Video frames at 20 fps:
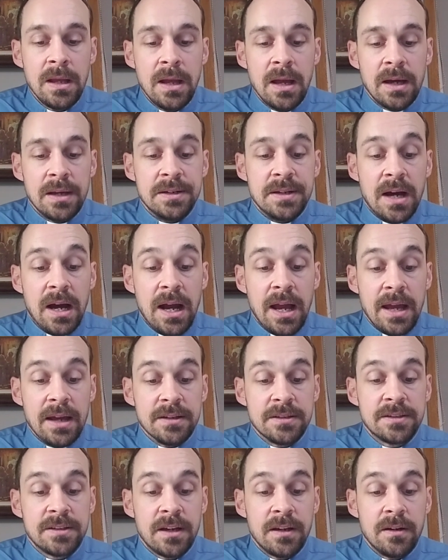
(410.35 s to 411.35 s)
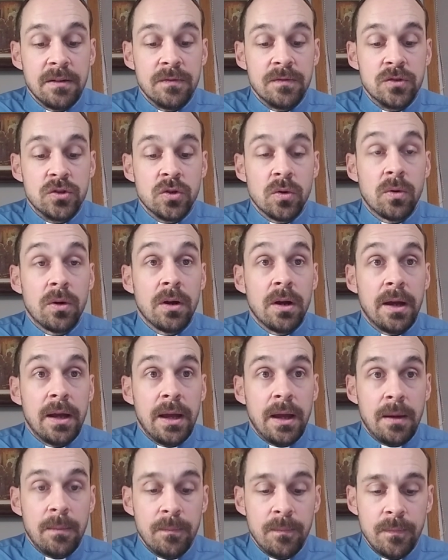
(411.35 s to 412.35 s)
Adiah, son of
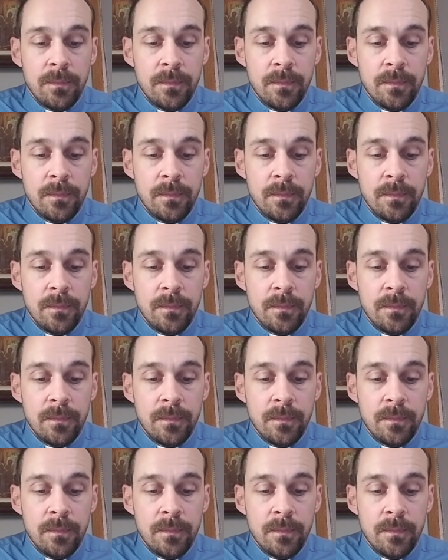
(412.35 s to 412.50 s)
Joraham,